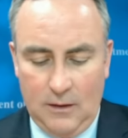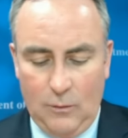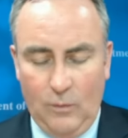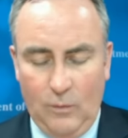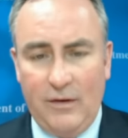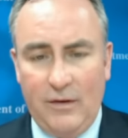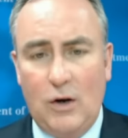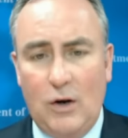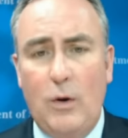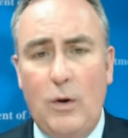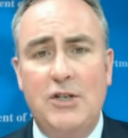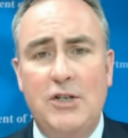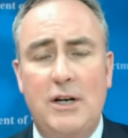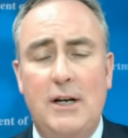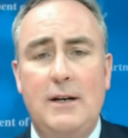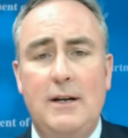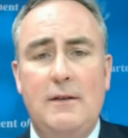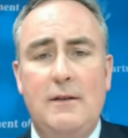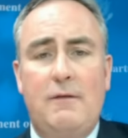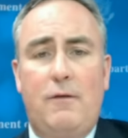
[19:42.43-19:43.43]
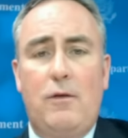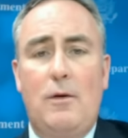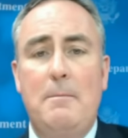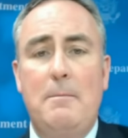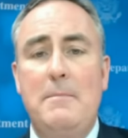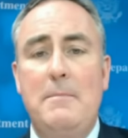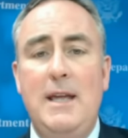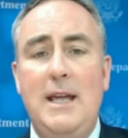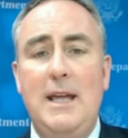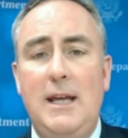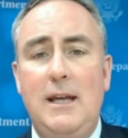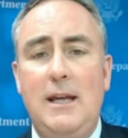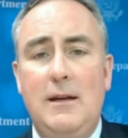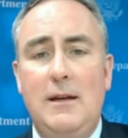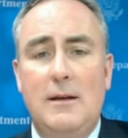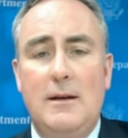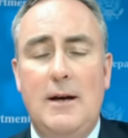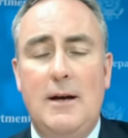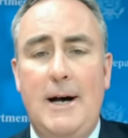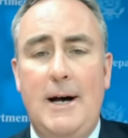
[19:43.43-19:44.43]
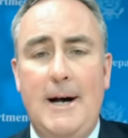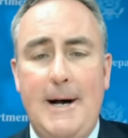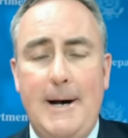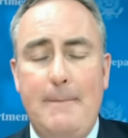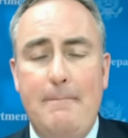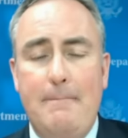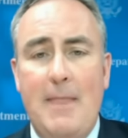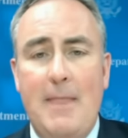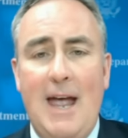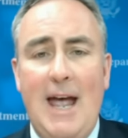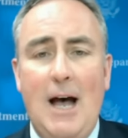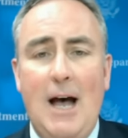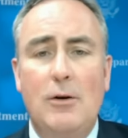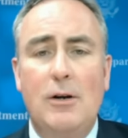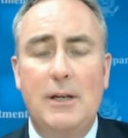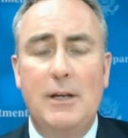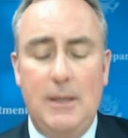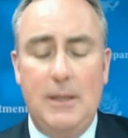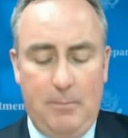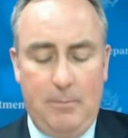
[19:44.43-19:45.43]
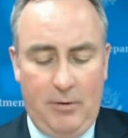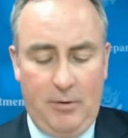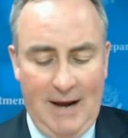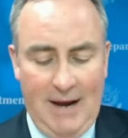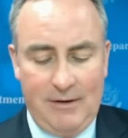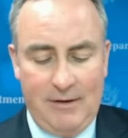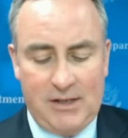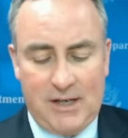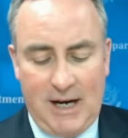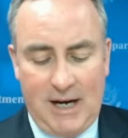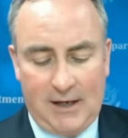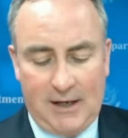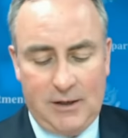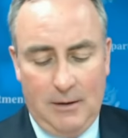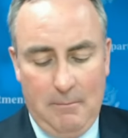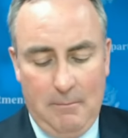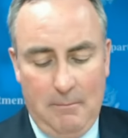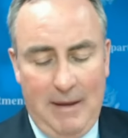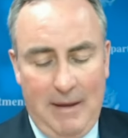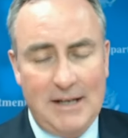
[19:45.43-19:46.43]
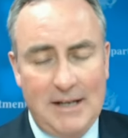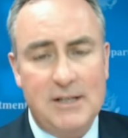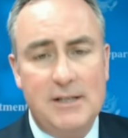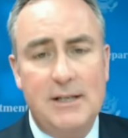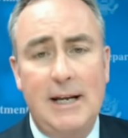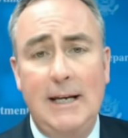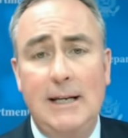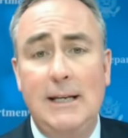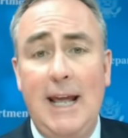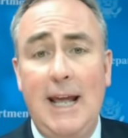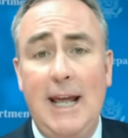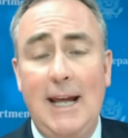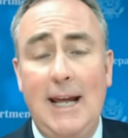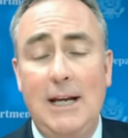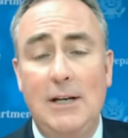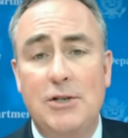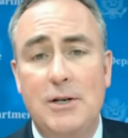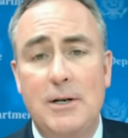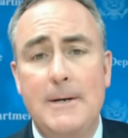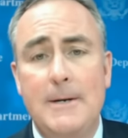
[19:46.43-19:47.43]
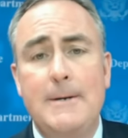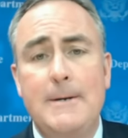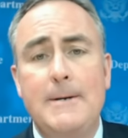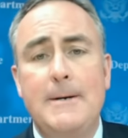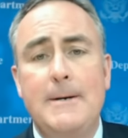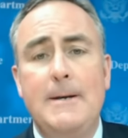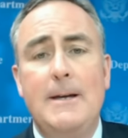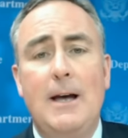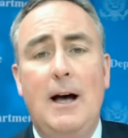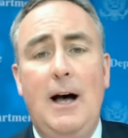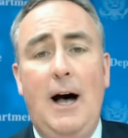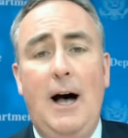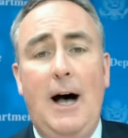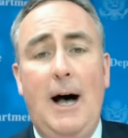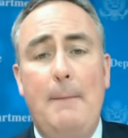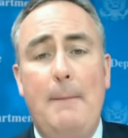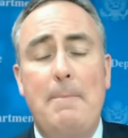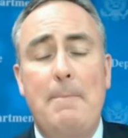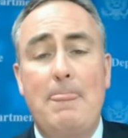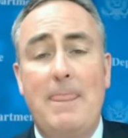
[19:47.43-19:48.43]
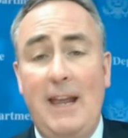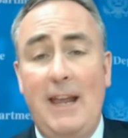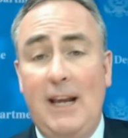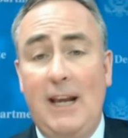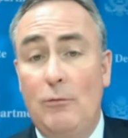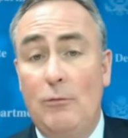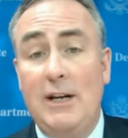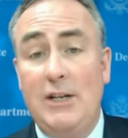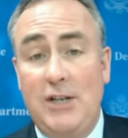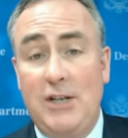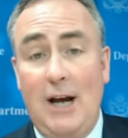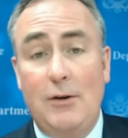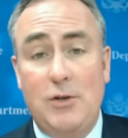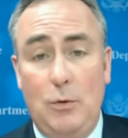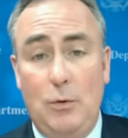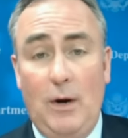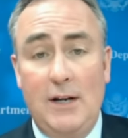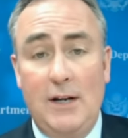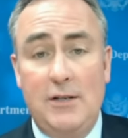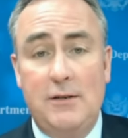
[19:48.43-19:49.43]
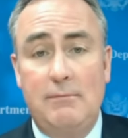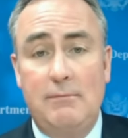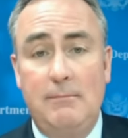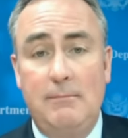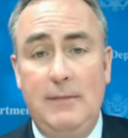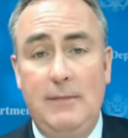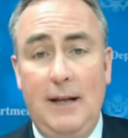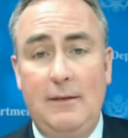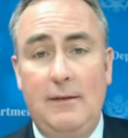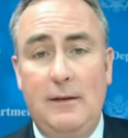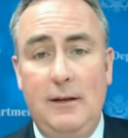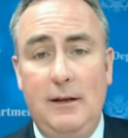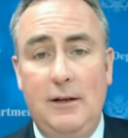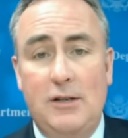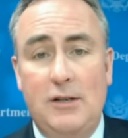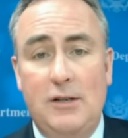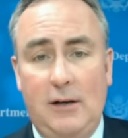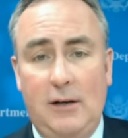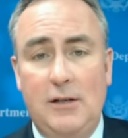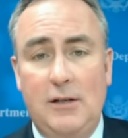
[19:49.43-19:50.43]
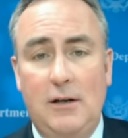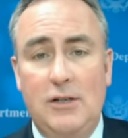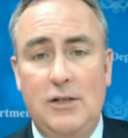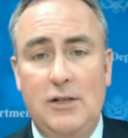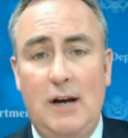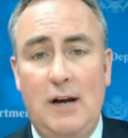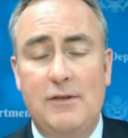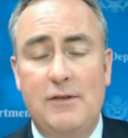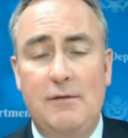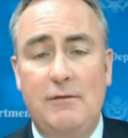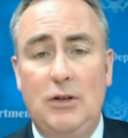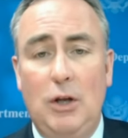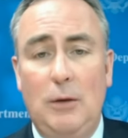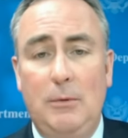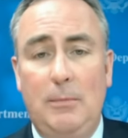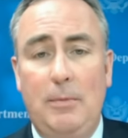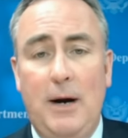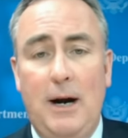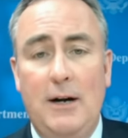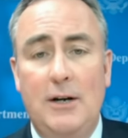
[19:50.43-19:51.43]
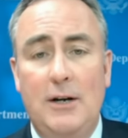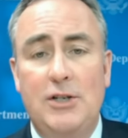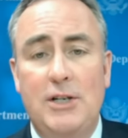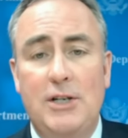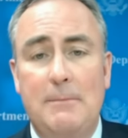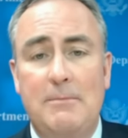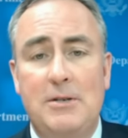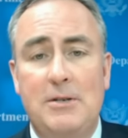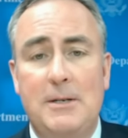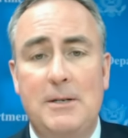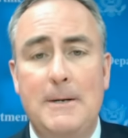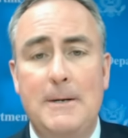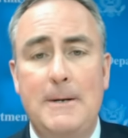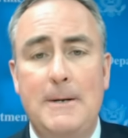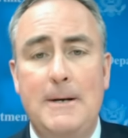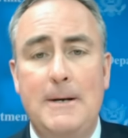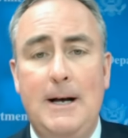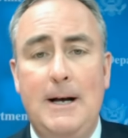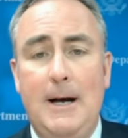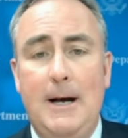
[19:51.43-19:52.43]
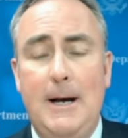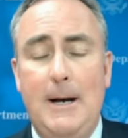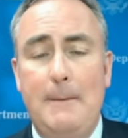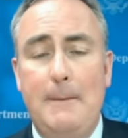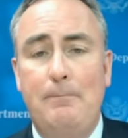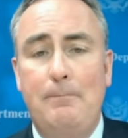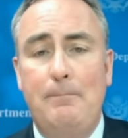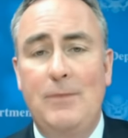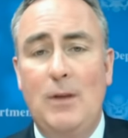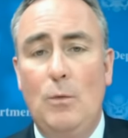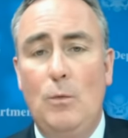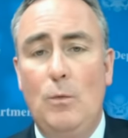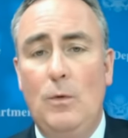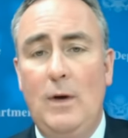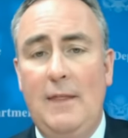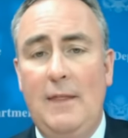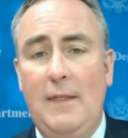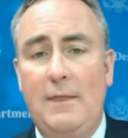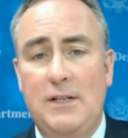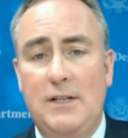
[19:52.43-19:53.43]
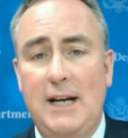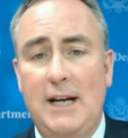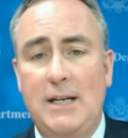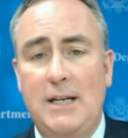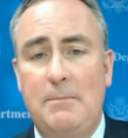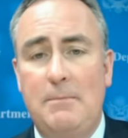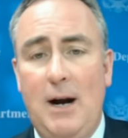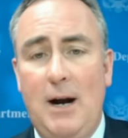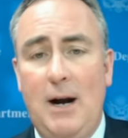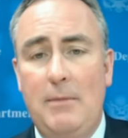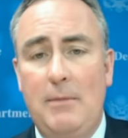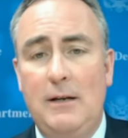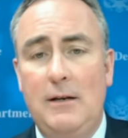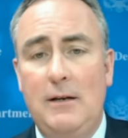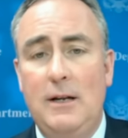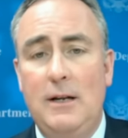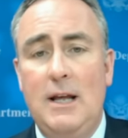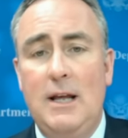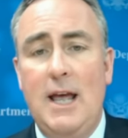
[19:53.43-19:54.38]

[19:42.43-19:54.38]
We have a question for me. Um, how can the private sector best engage? Um, they can reach out to us at the Secretary's Office of Global Partnerships, um, at the State Department.